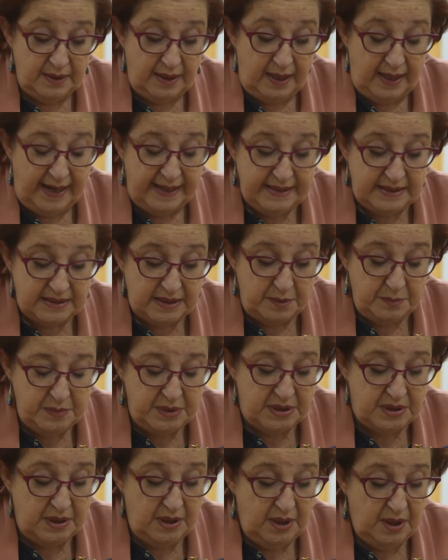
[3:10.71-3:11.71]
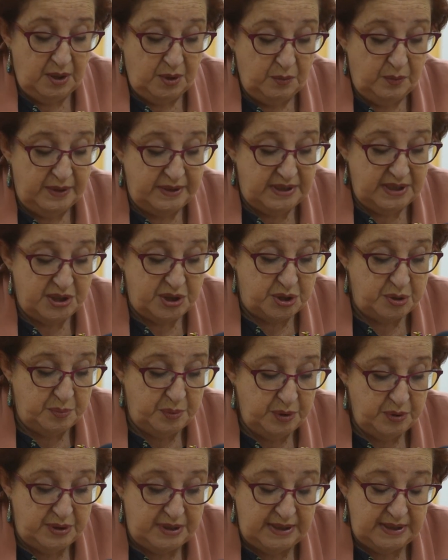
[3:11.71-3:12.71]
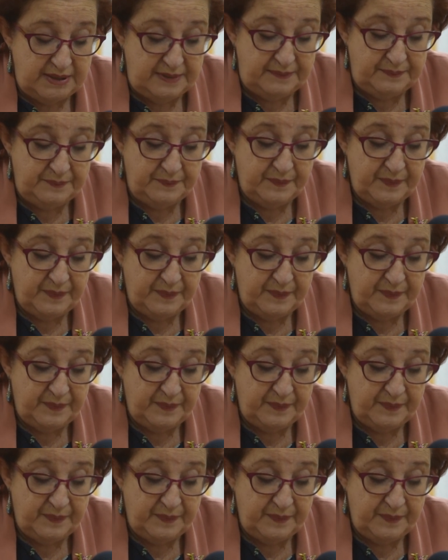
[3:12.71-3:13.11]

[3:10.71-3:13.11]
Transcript: items were distributed.